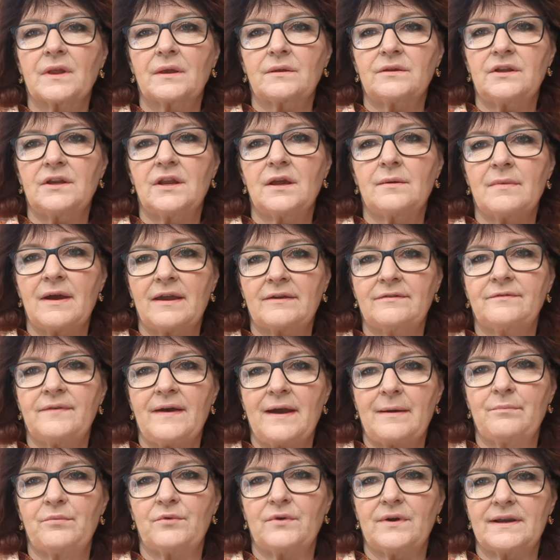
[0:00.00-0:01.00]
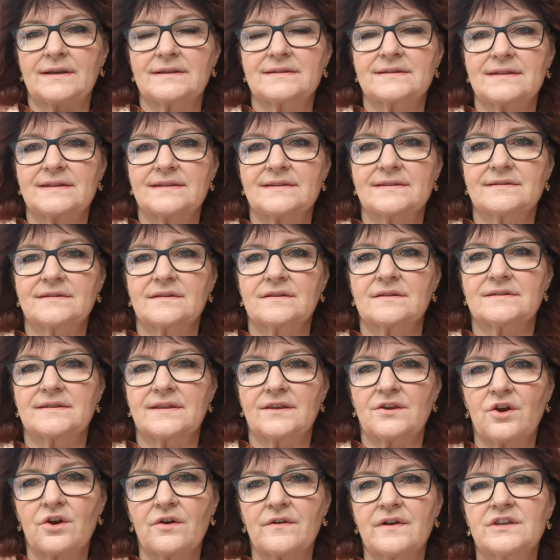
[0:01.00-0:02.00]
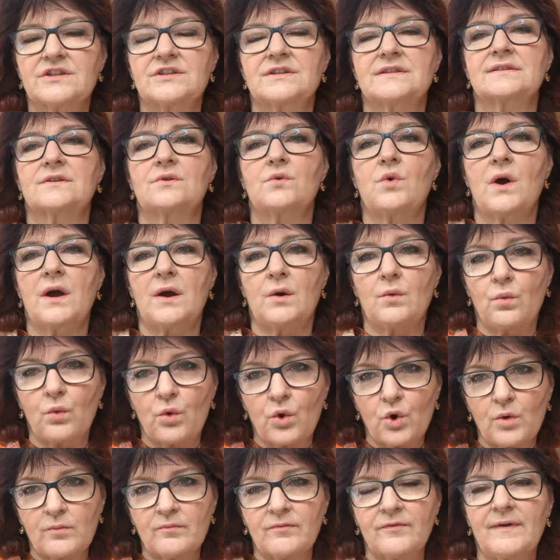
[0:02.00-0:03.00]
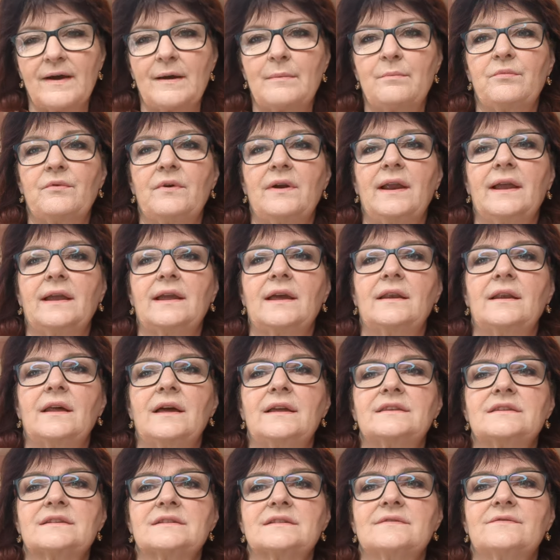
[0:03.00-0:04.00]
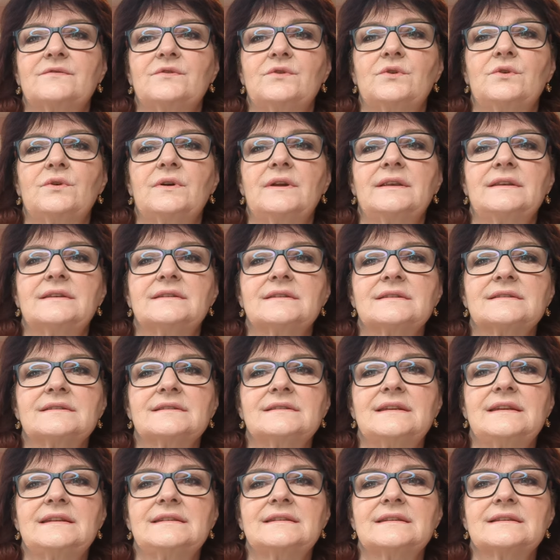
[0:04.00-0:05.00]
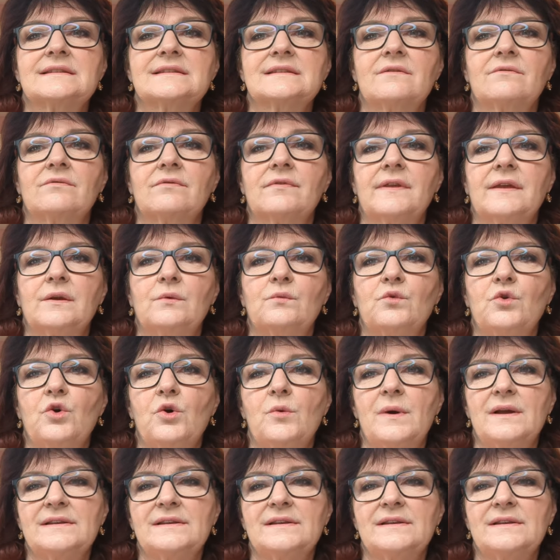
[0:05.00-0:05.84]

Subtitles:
you know, my fabrics. This, because the orange is quite a warm fabric, and I just thought it just needed something warm.